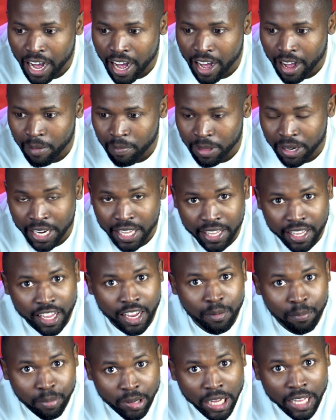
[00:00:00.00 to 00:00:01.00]
Um, that I
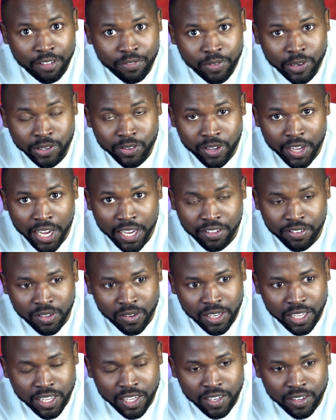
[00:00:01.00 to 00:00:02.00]
can't play for you guys
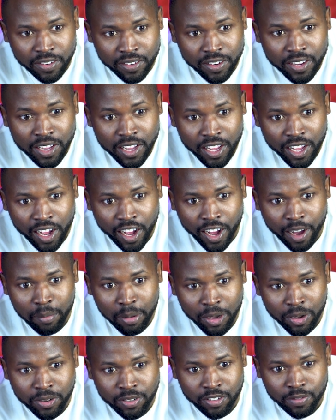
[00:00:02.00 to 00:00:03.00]
on here uh,
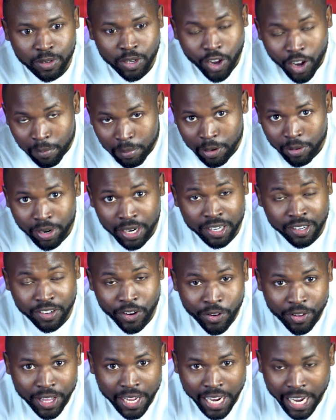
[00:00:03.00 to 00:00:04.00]
because of copyright
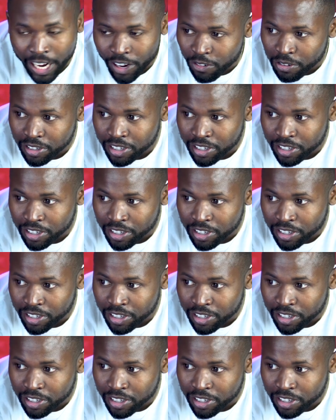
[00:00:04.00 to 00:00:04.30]
and all that kind